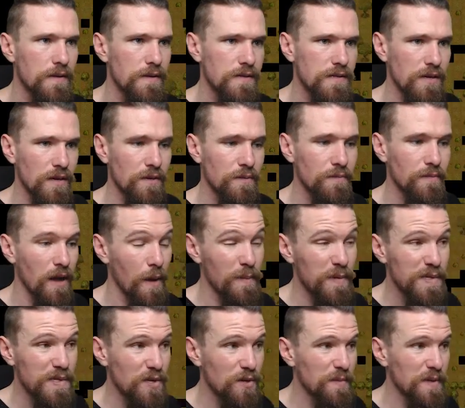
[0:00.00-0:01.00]
So I'm
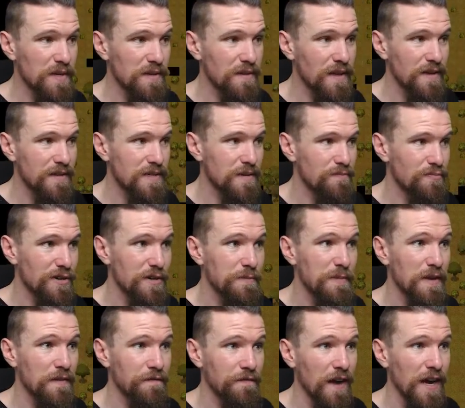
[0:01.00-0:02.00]
assuming that some pretty
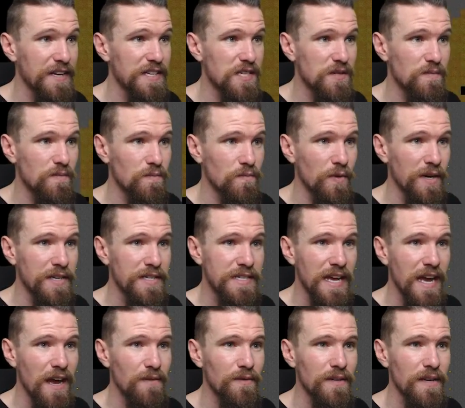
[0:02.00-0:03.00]
big fights went
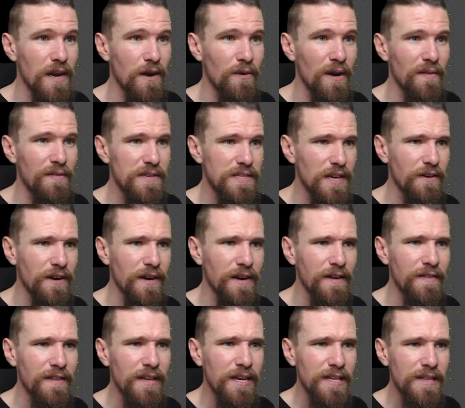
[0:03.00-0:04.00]
down around this area.
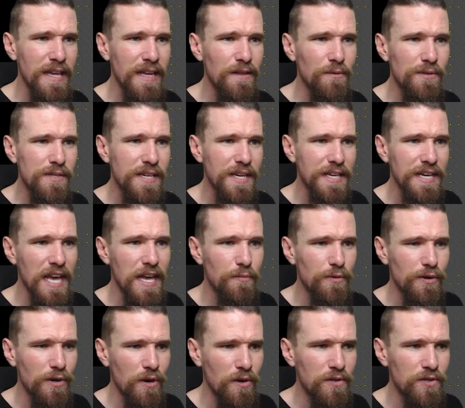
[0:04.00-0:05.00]
And that looks like an
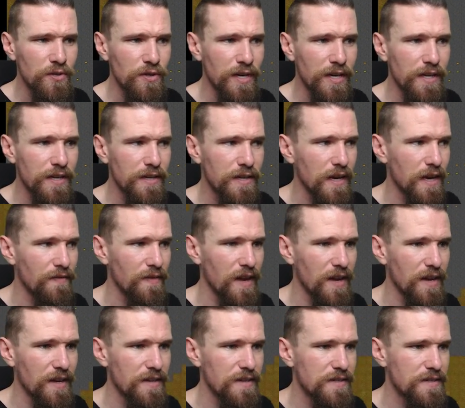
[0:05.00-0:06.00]
apricot tree. And
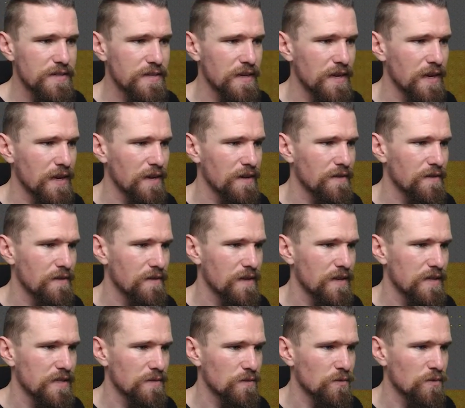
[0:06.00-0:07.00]
that is
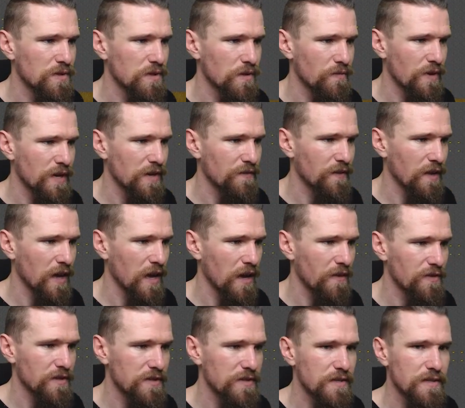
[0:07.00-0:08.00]
it's also ready for
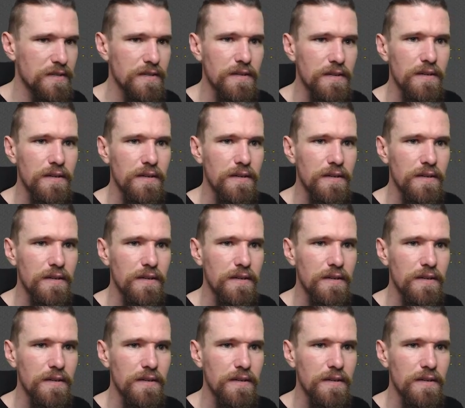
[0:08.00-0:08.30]
harvest.